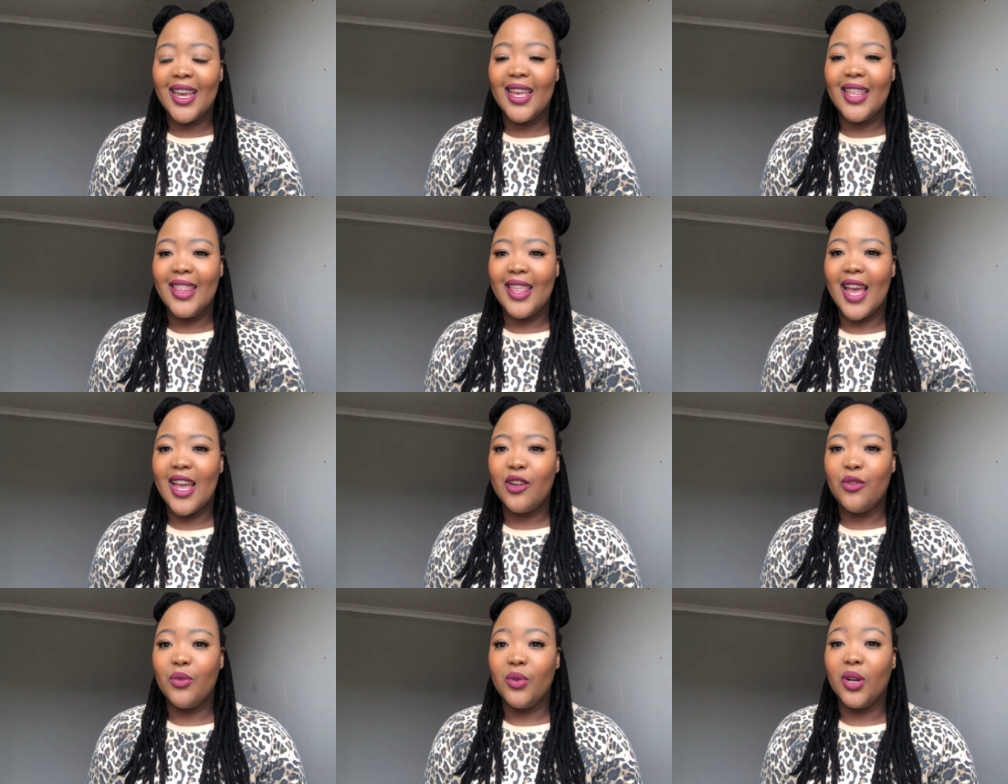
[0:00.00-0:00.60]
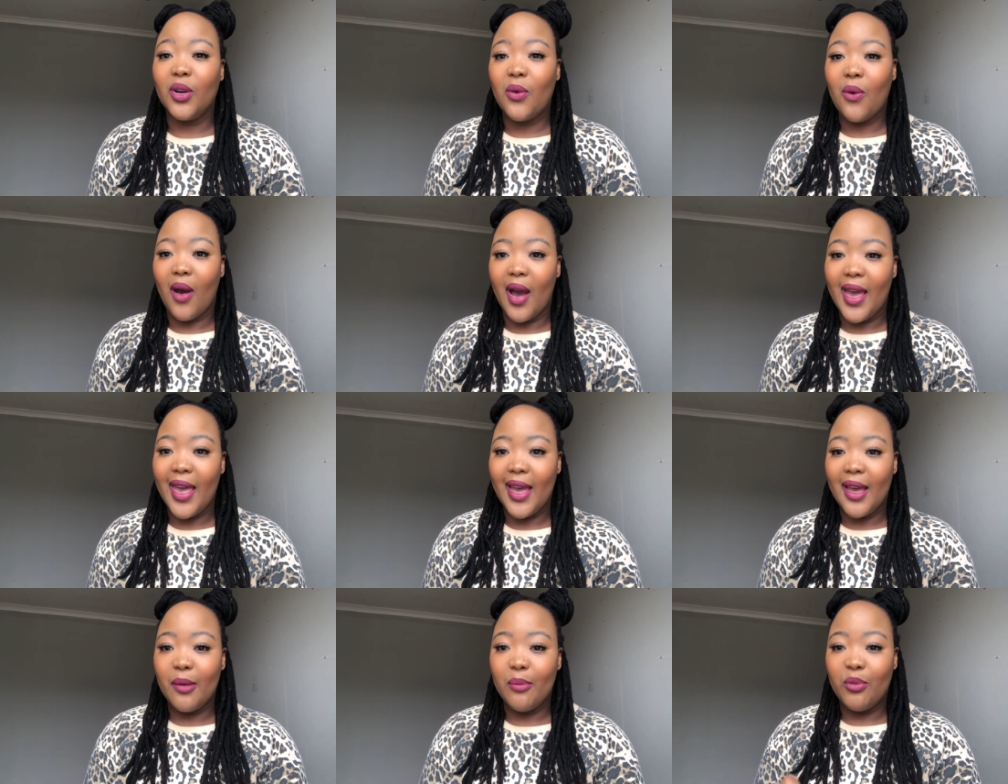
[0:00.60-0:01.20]
that
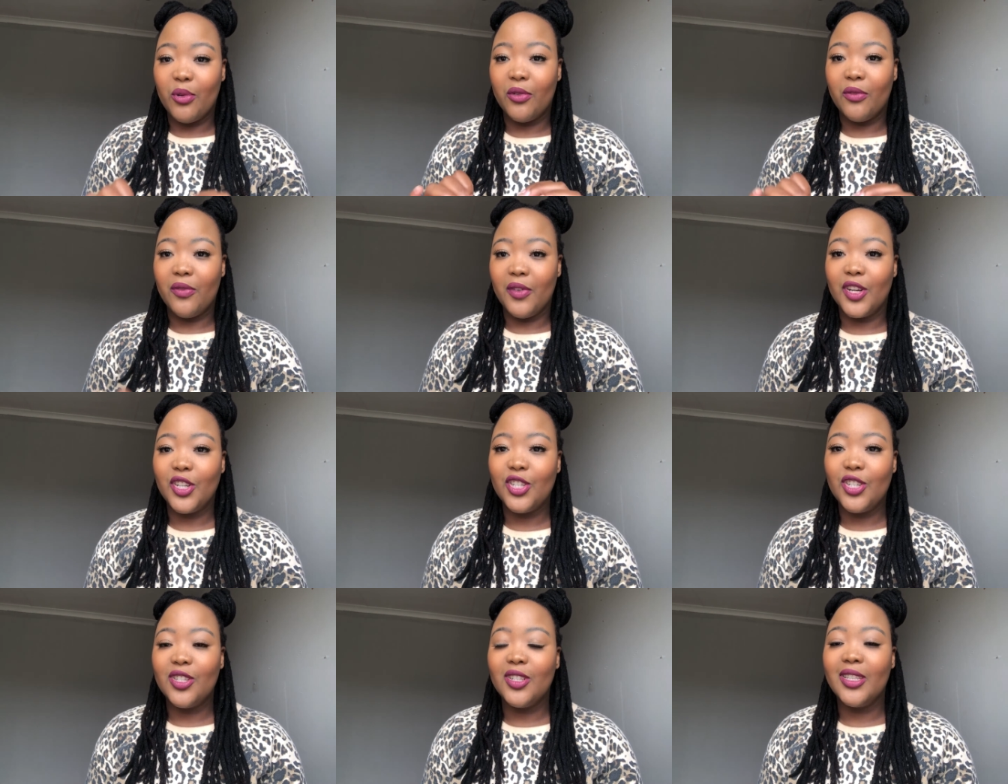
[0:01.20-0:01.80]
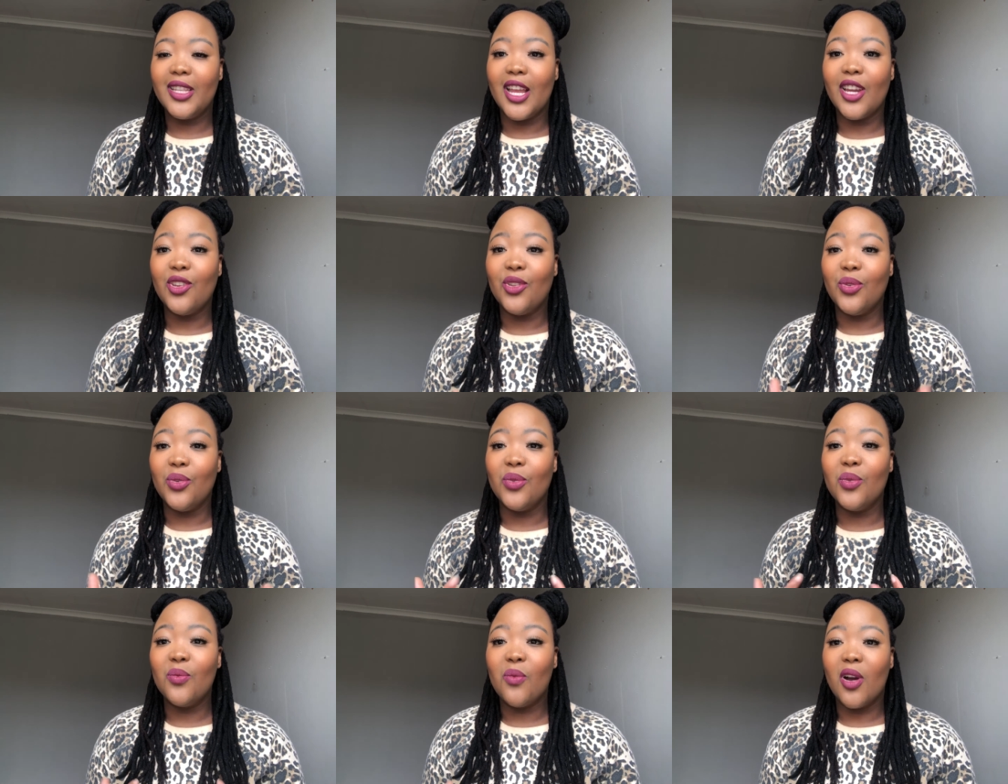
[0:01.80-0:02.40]
require a professional that
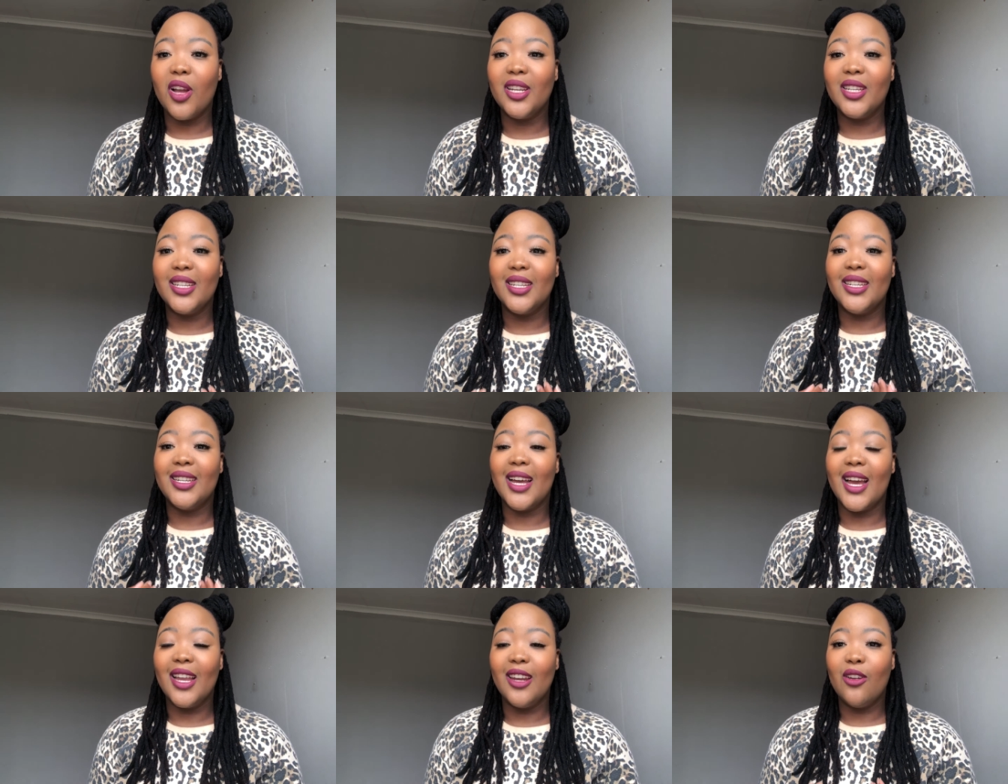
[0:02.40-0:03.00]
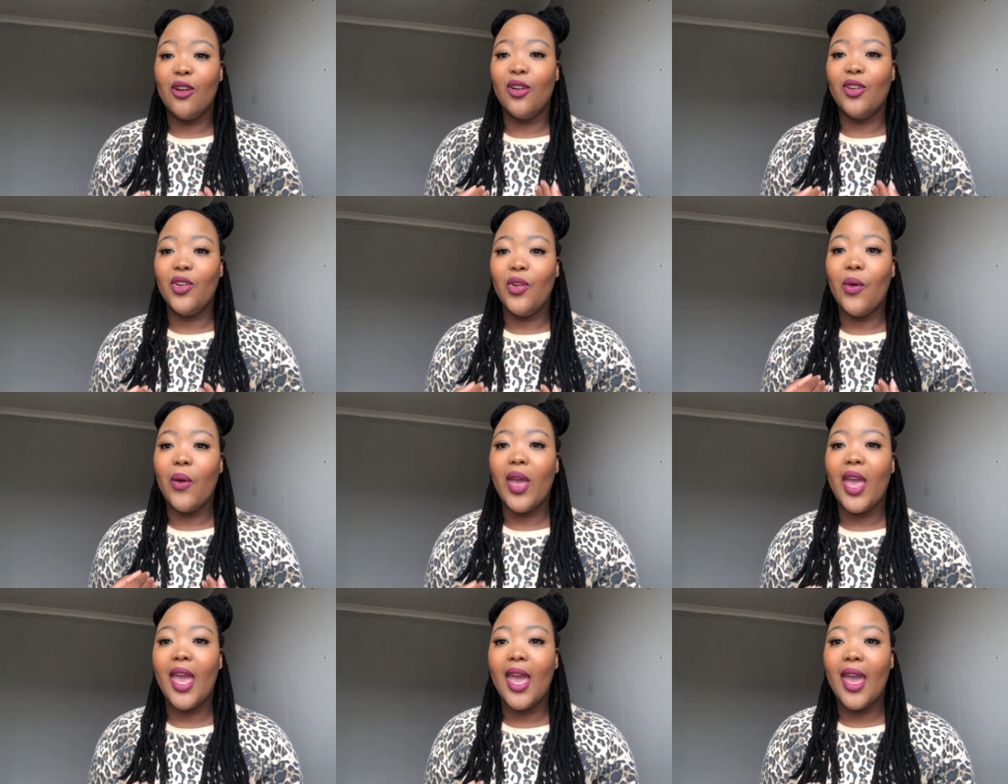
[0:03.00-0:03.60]
you want done on your
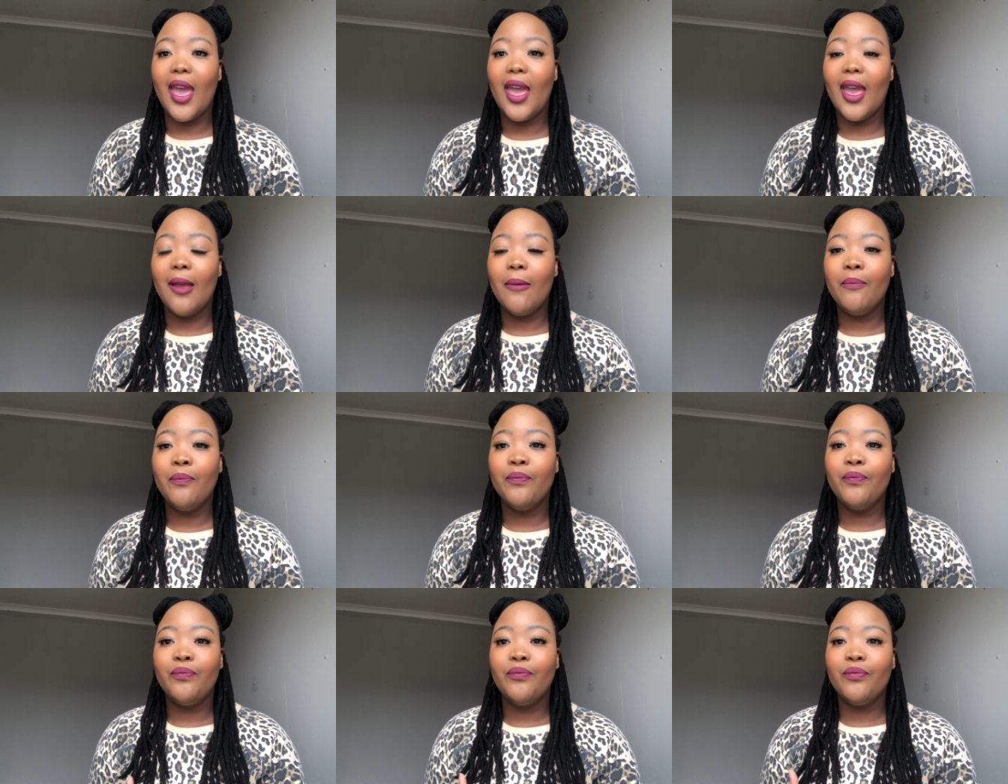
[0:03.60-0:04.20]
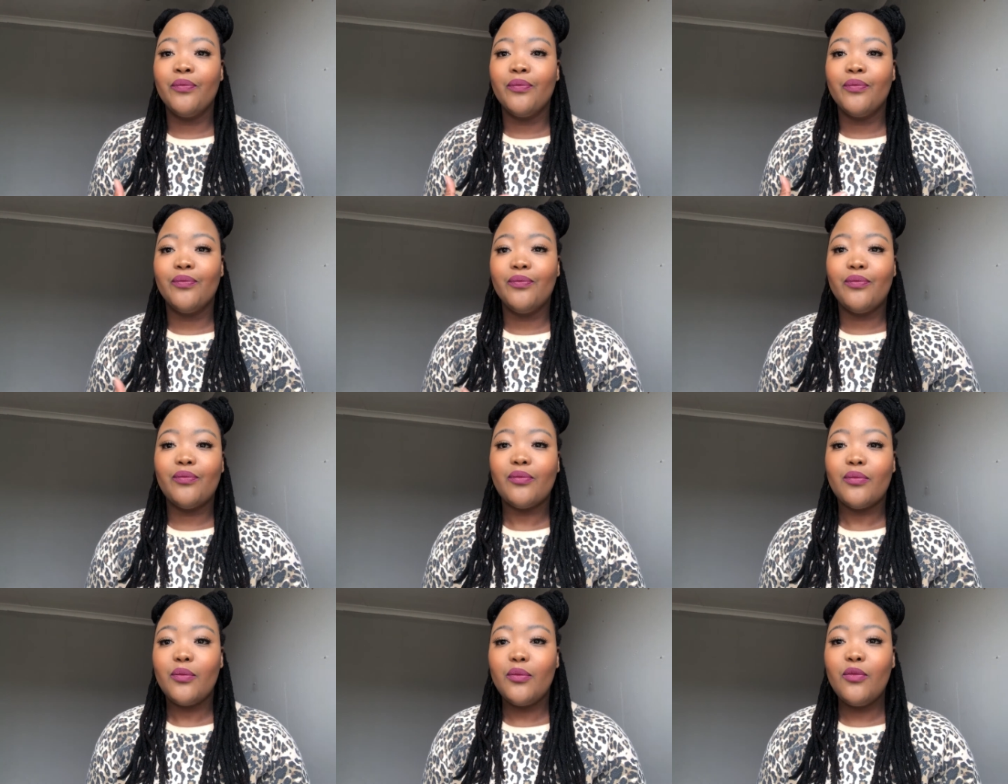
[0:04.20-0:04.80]
hair,
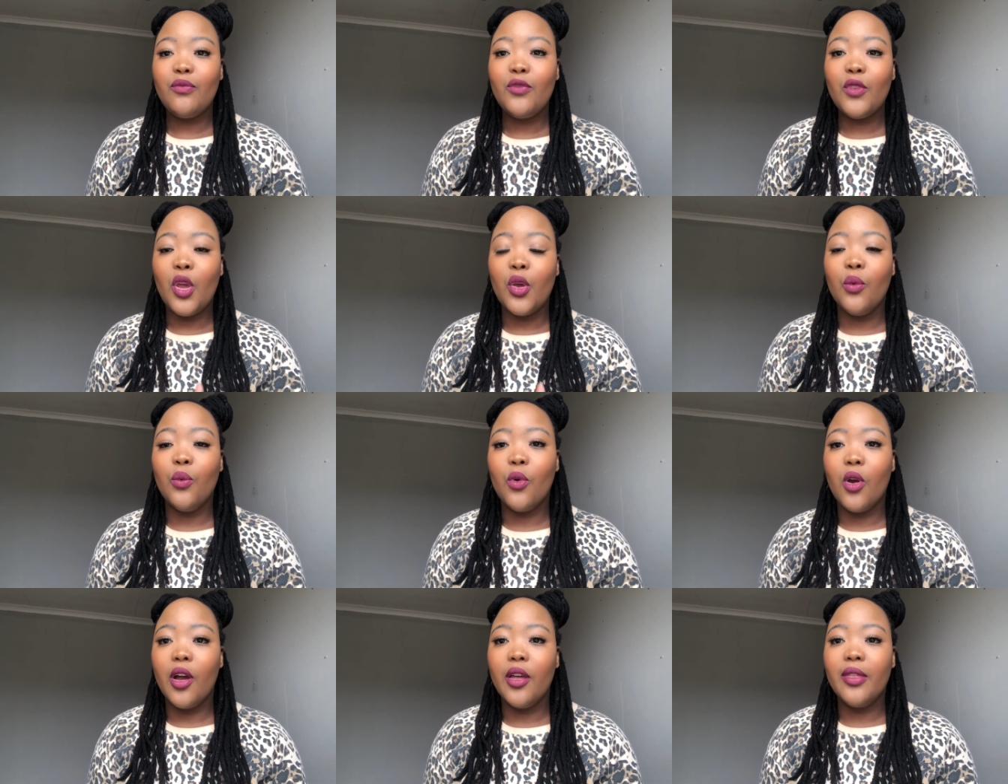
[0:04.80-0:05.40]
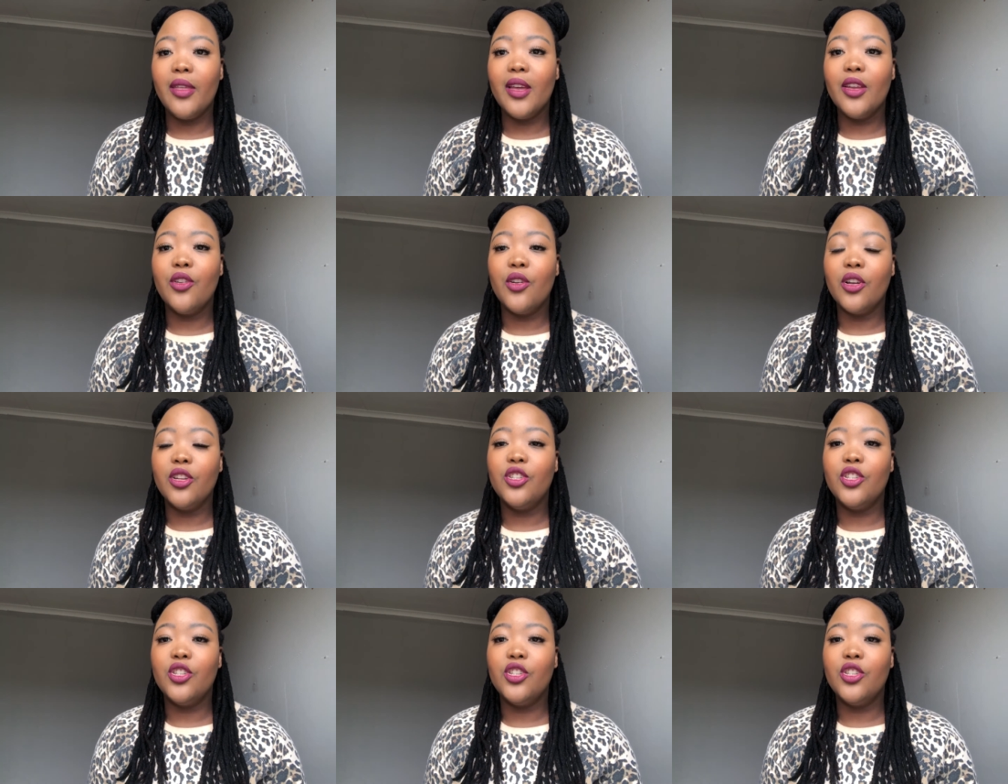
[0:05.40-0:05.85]
rather not